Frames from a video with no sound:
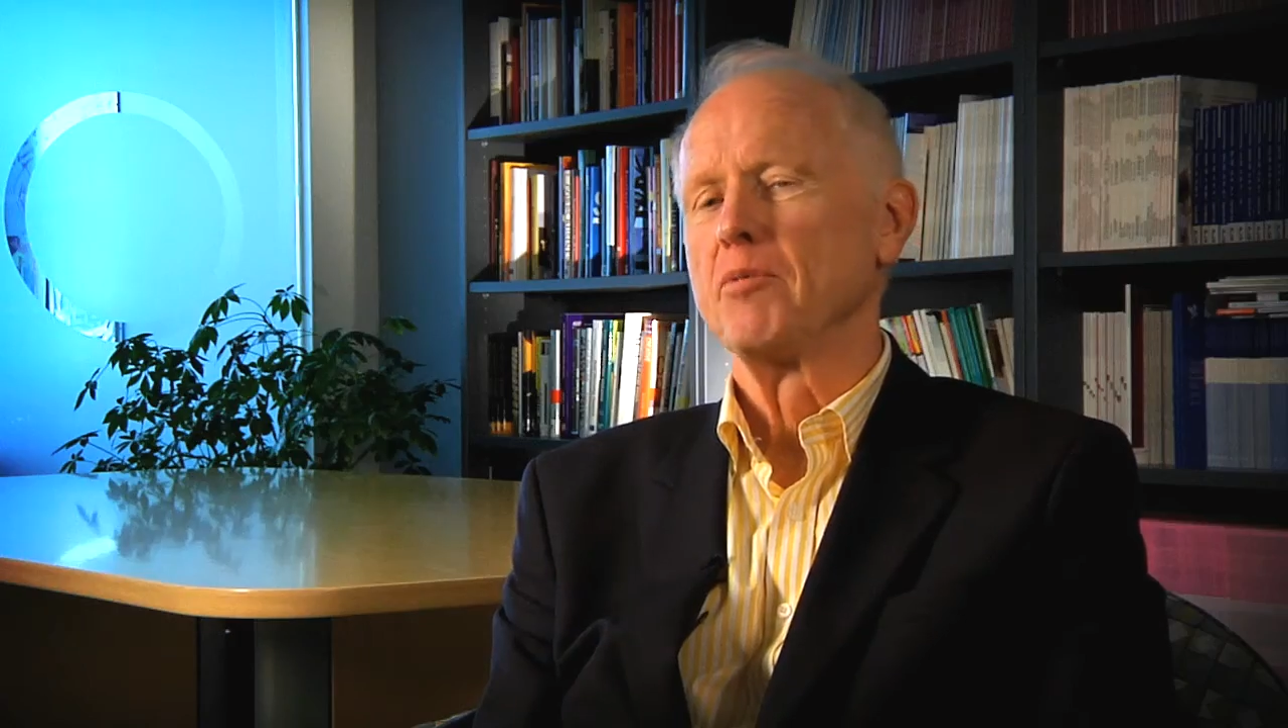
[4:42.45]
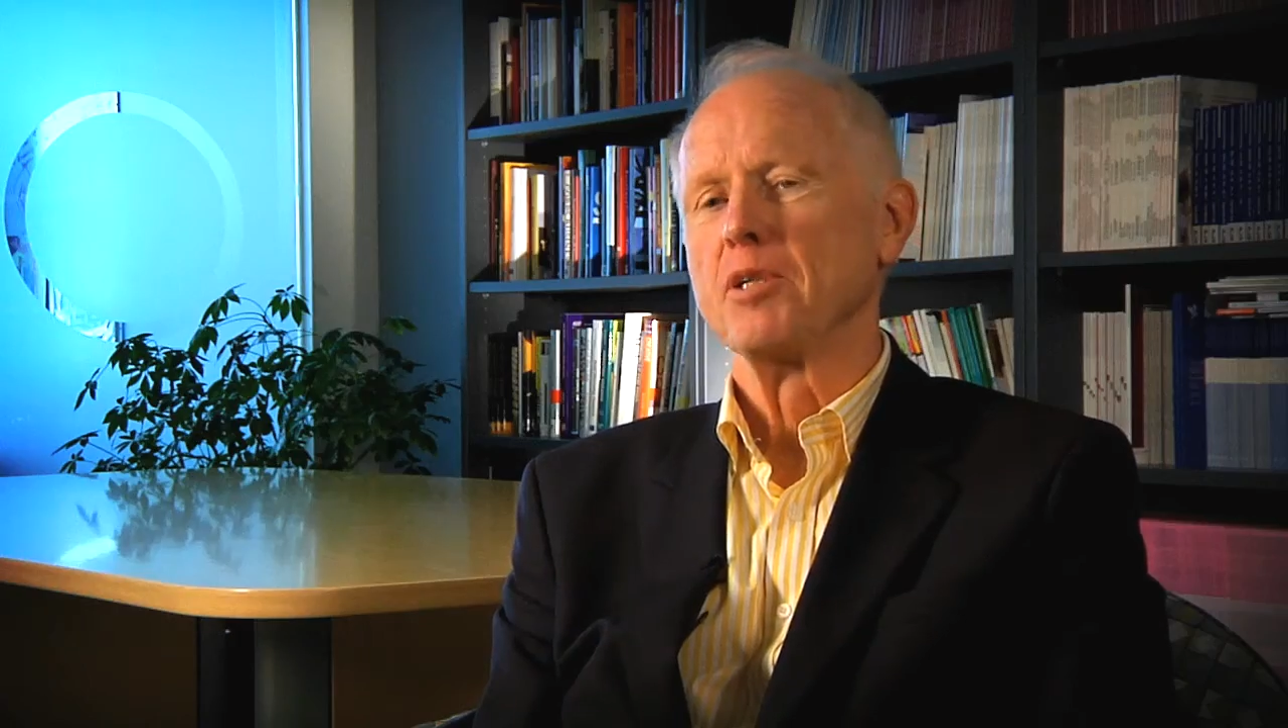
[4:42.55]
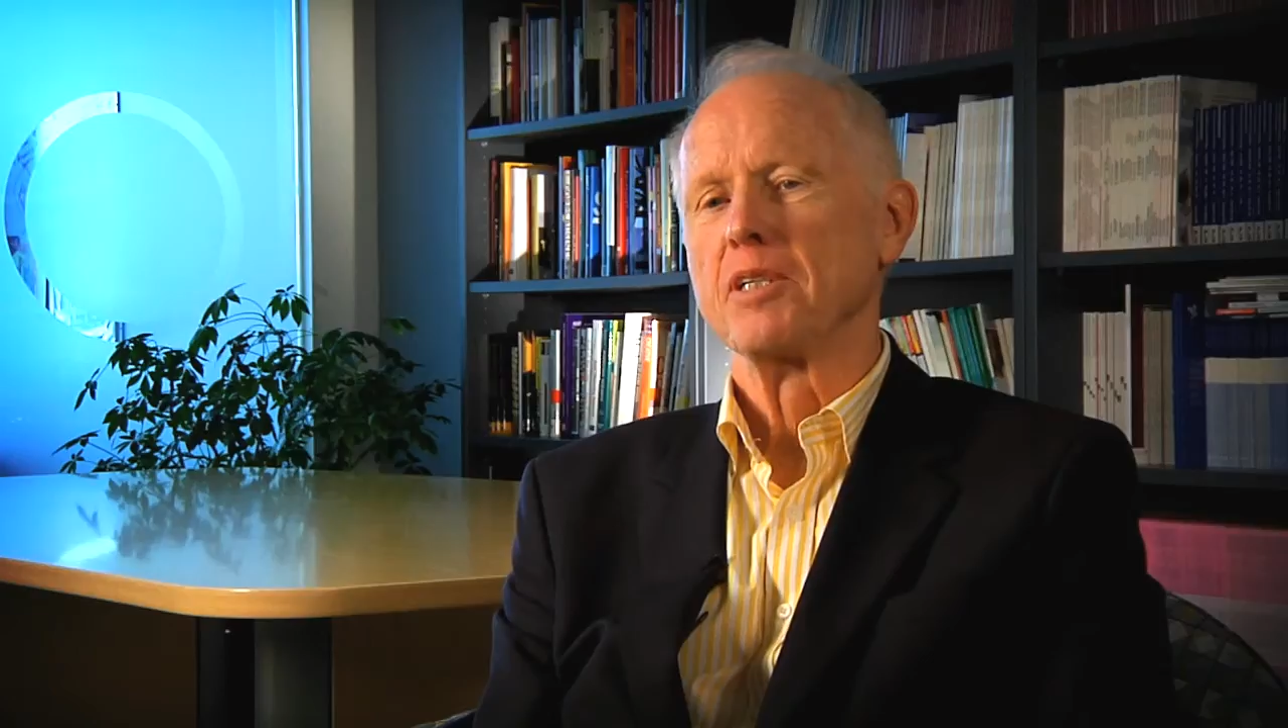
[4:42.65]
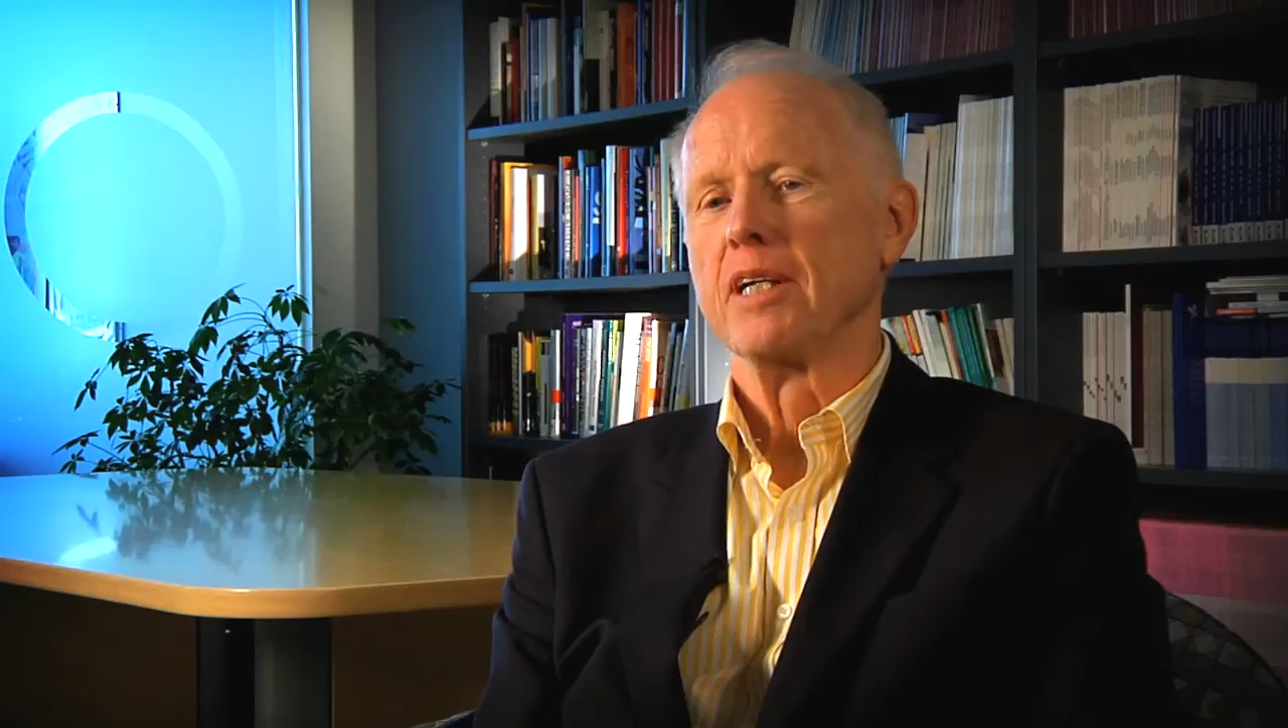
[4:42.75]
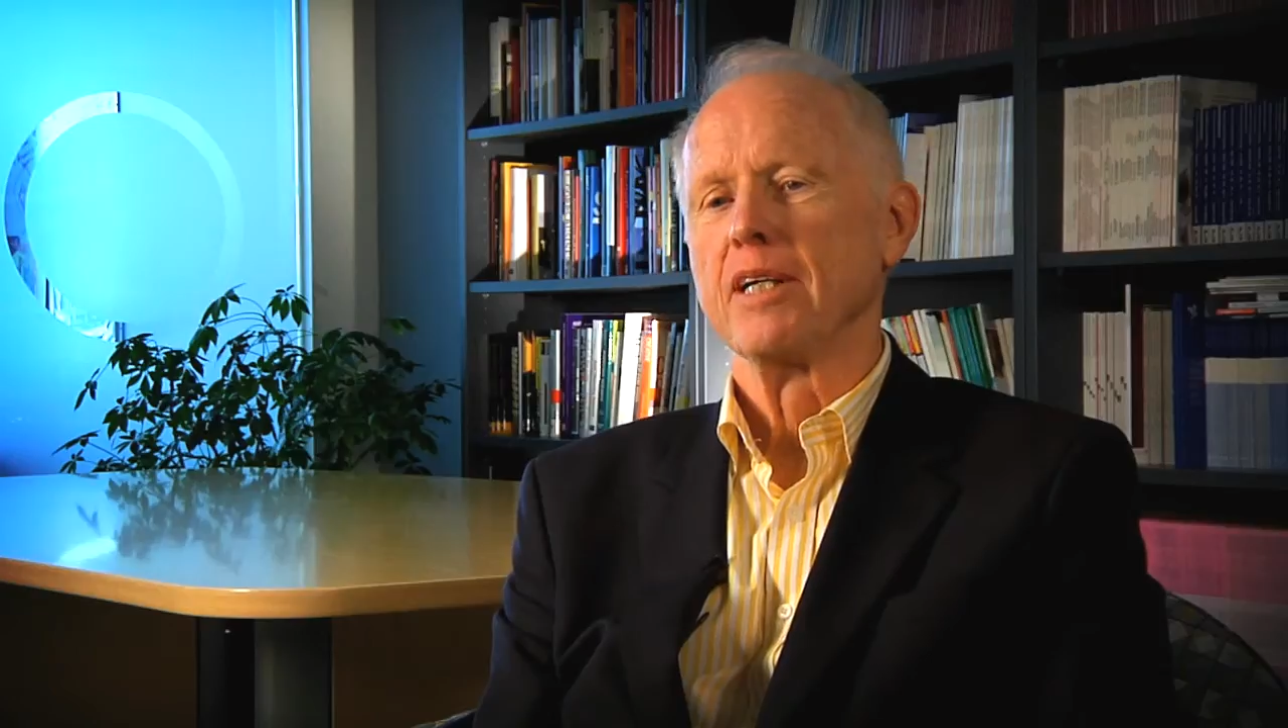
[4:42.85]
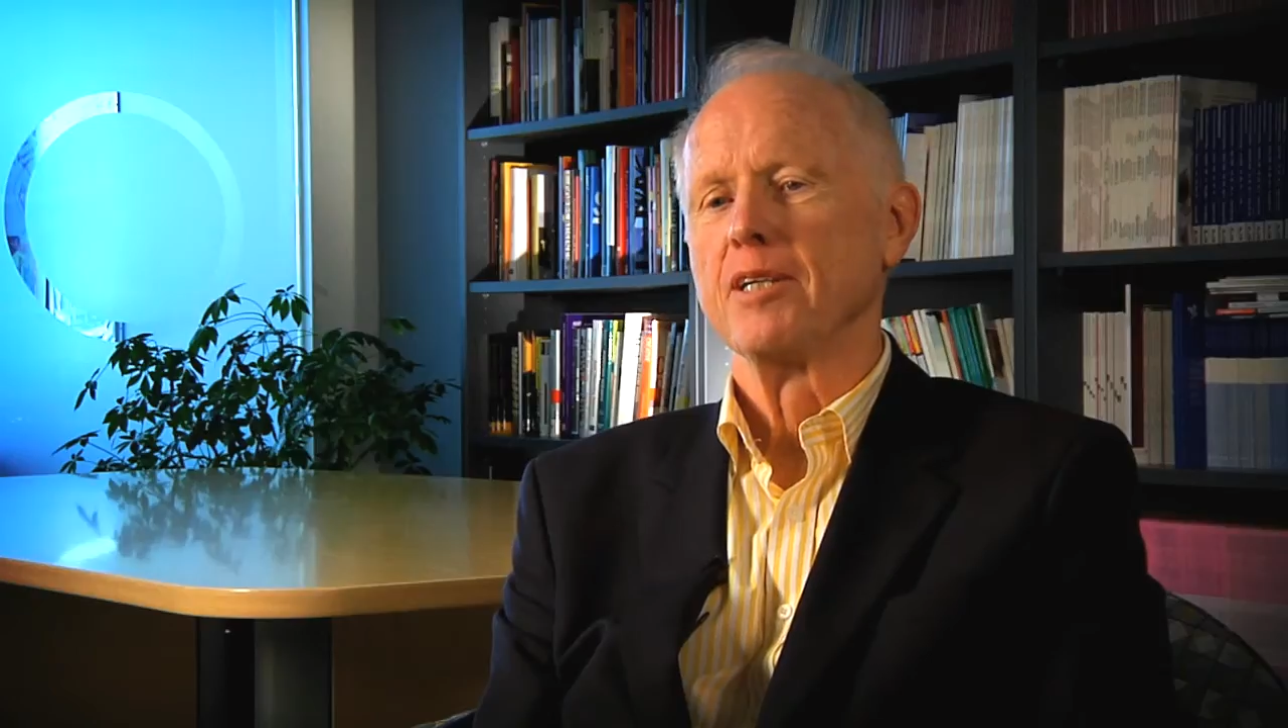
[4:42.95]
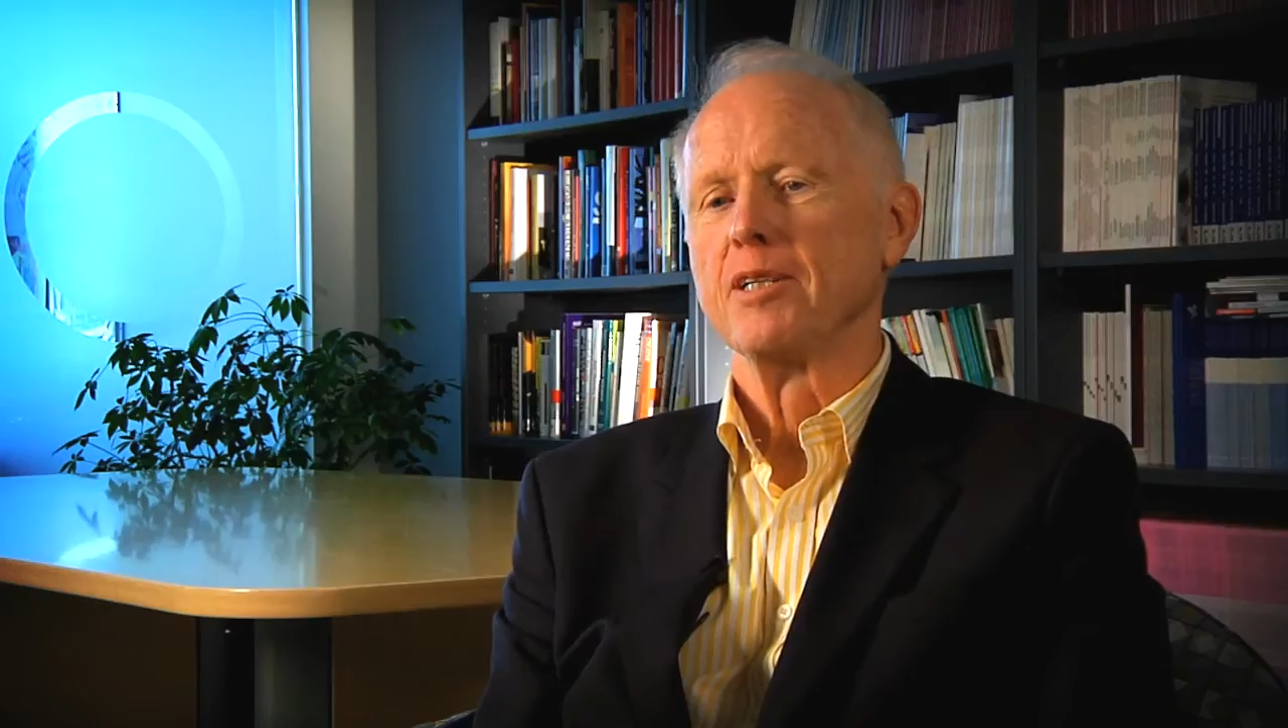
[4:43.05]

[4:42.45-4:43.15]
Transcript: would say